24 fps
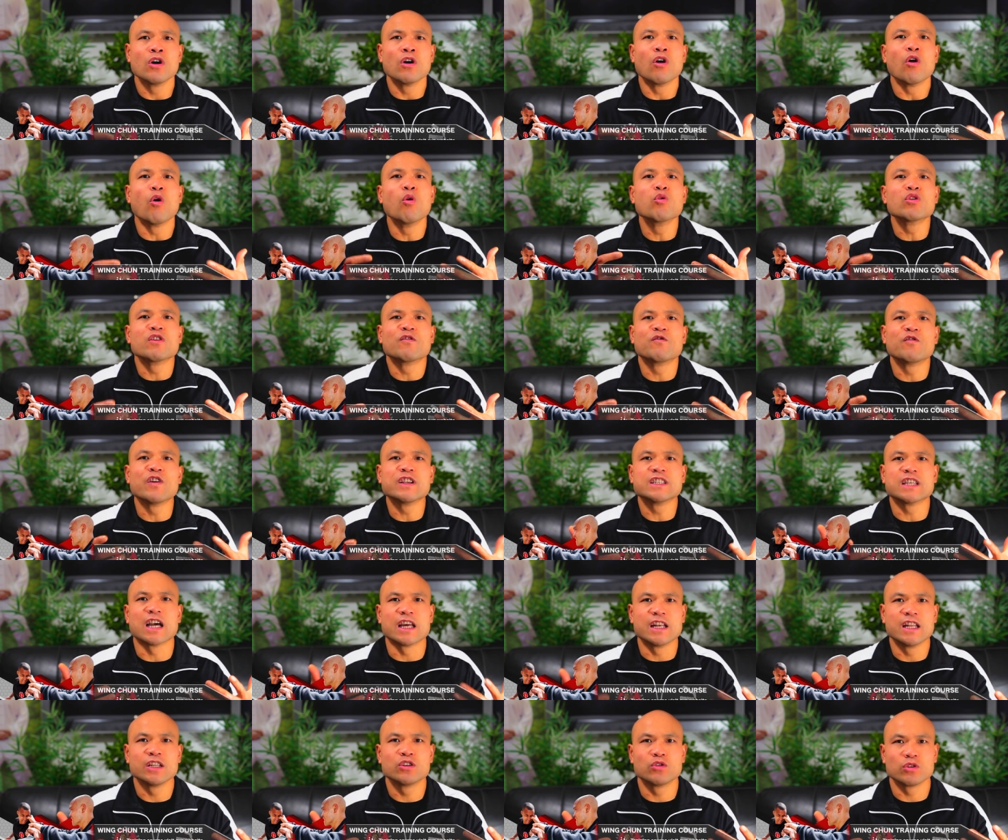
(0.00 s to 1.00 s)
all the things that
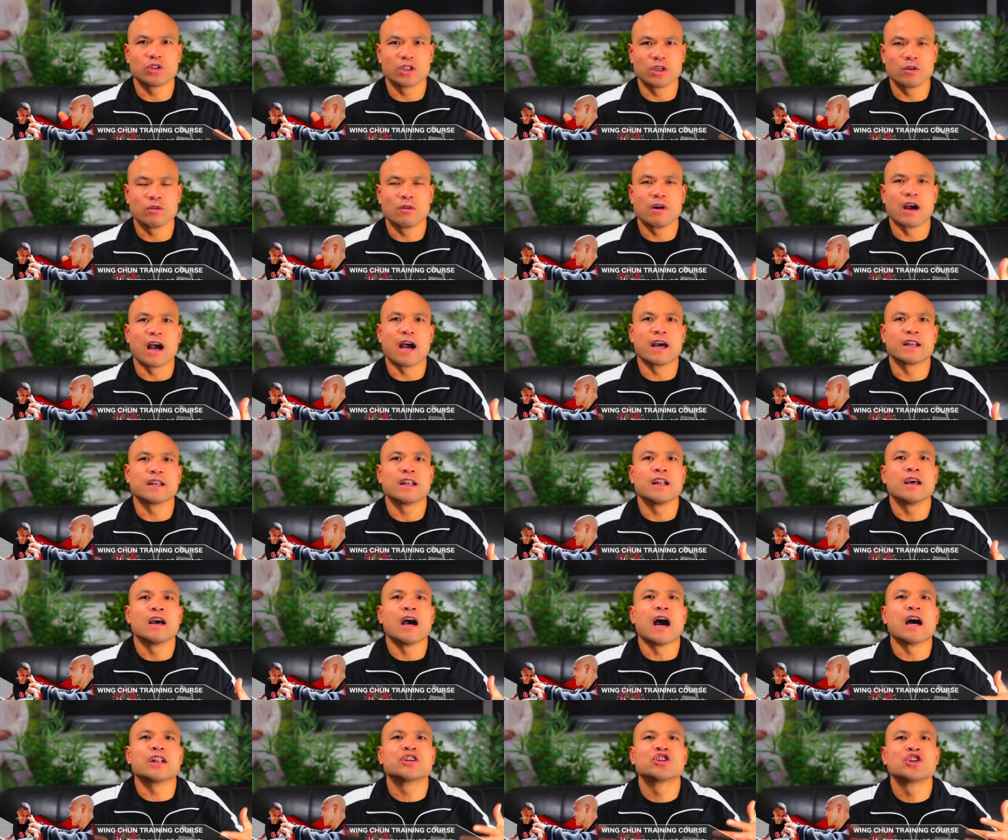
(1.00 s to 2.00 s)
you need to do and
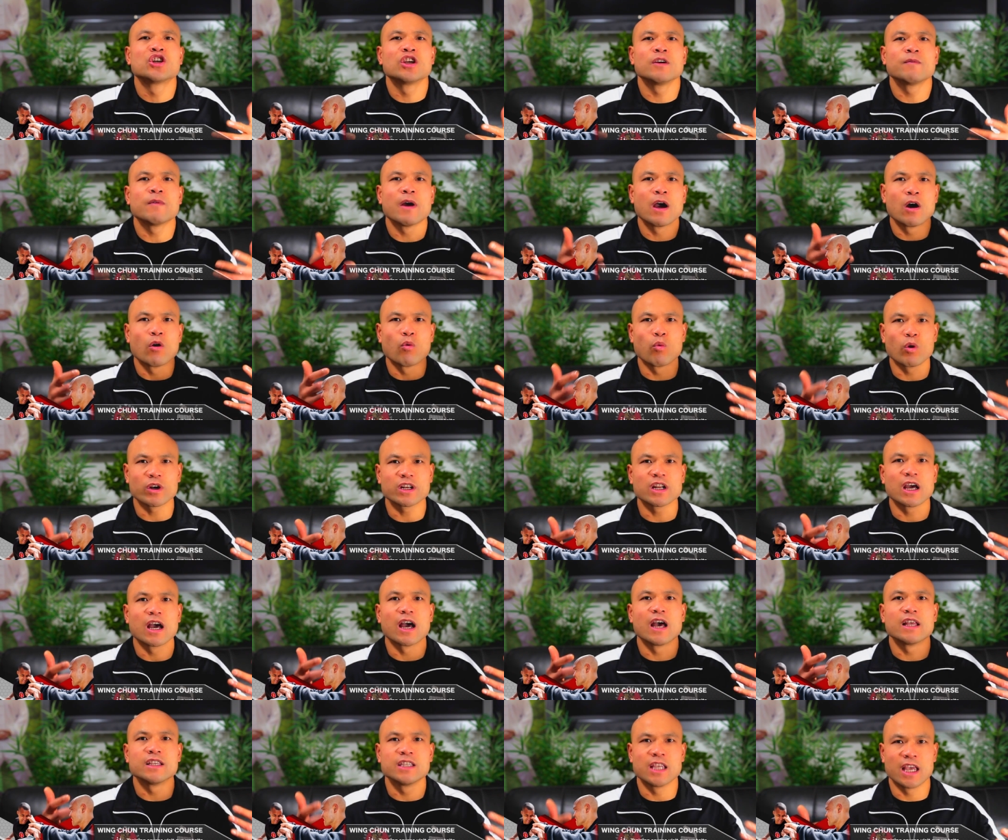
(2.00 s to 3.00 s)
achieve what
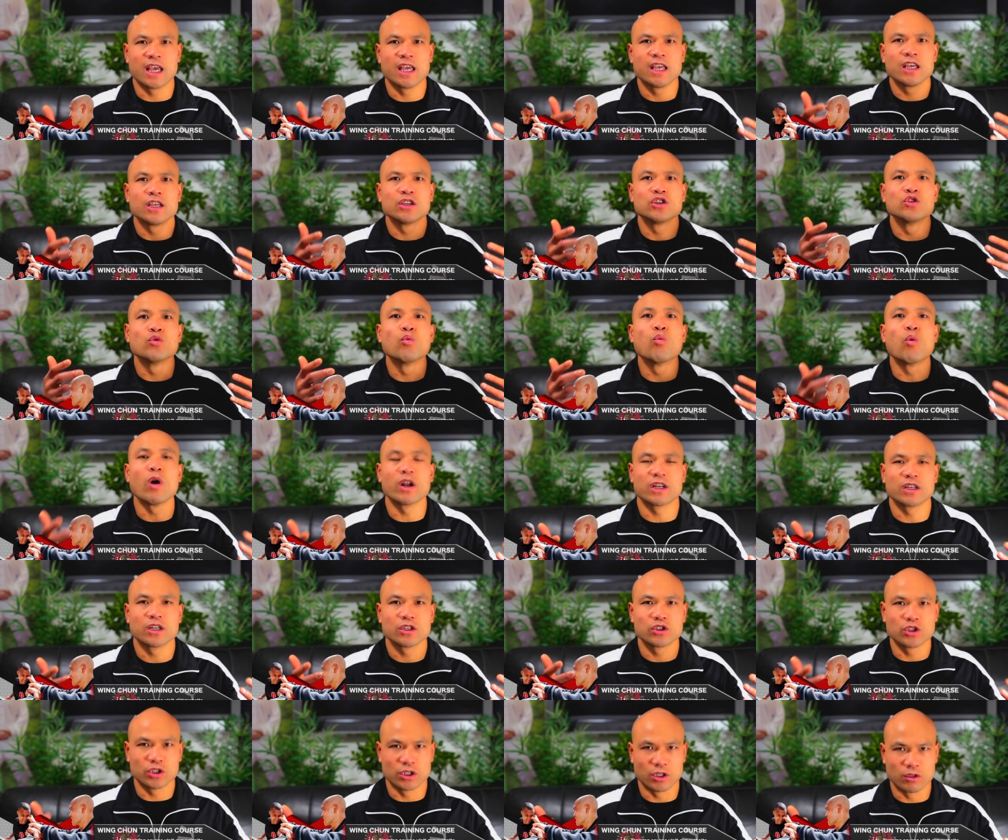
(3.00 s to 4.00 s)
is it you
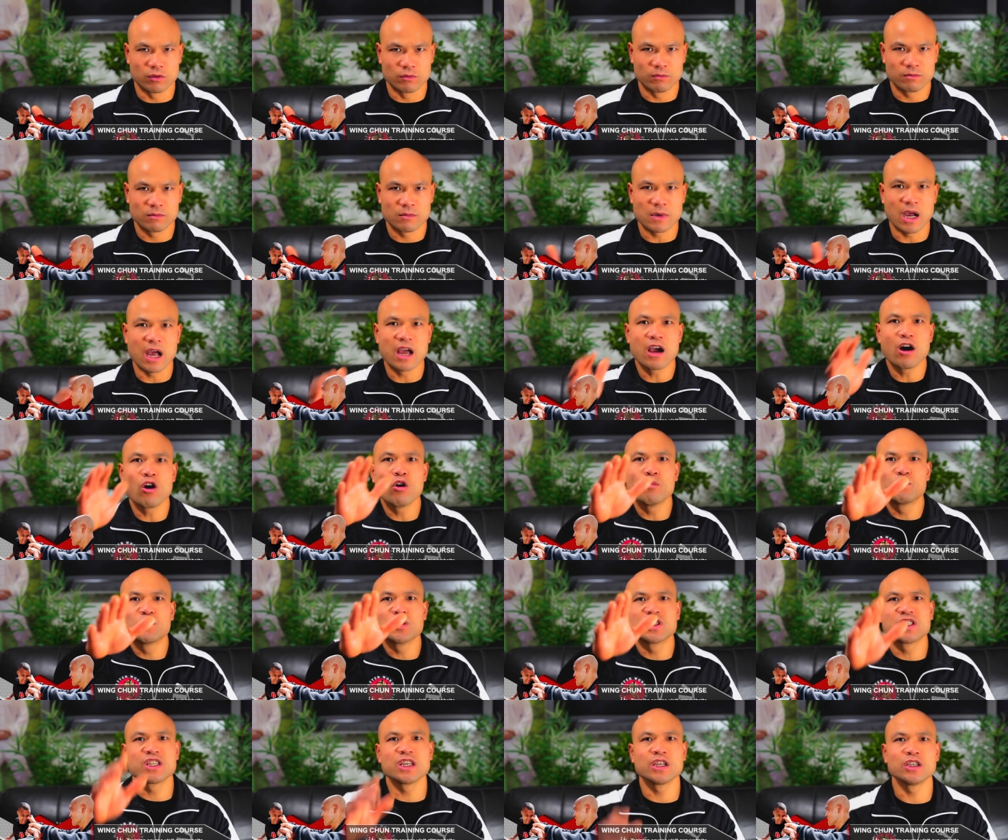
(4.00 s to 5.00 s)
want to do. I hope
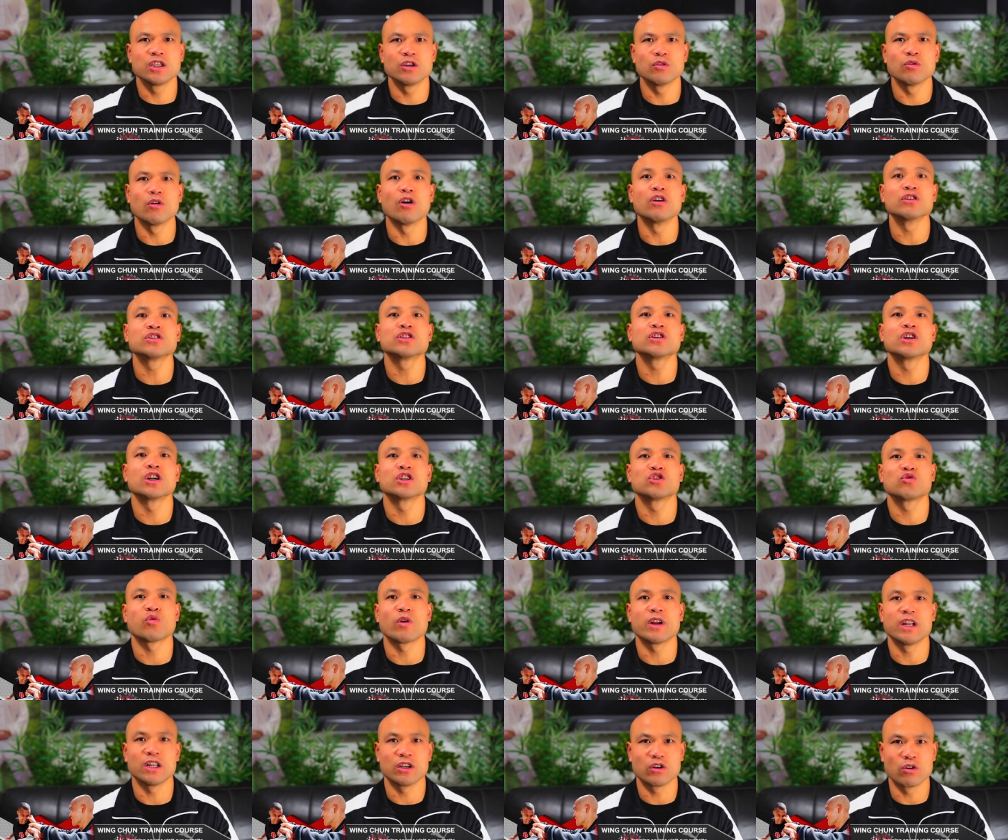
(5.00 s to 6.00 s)
to see you onto the
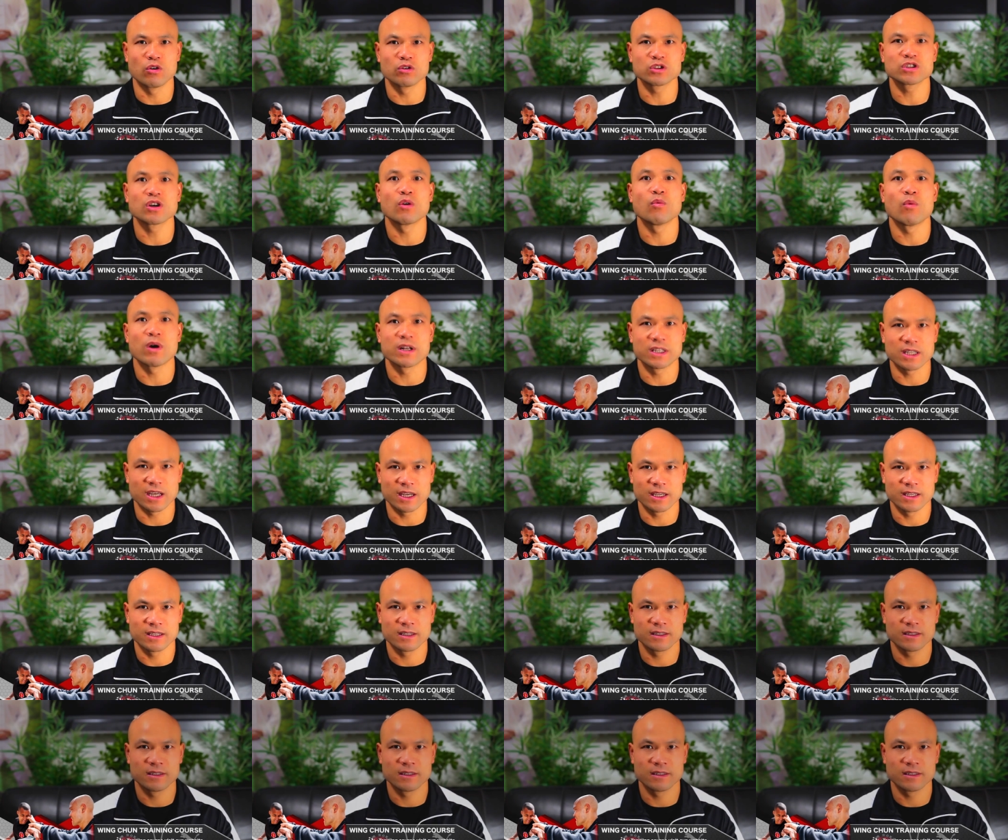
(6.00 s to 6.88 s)
training course one day.